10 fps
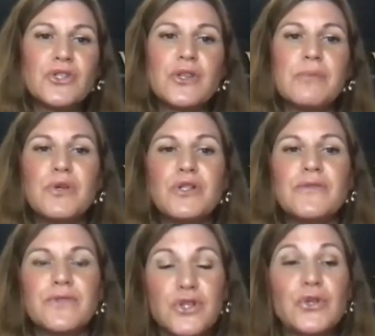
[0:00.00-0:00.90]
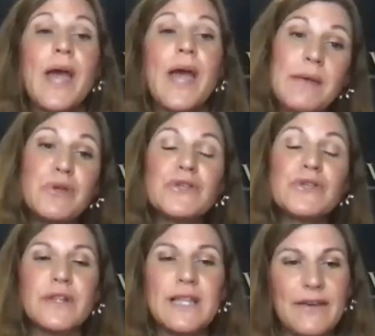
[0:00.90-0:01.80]
to a
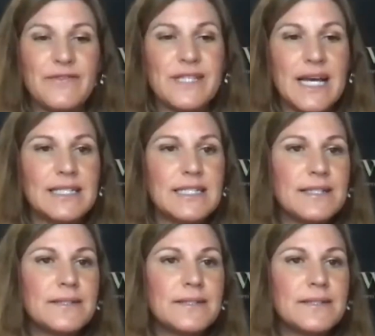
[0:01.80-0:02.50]
beautiful life site?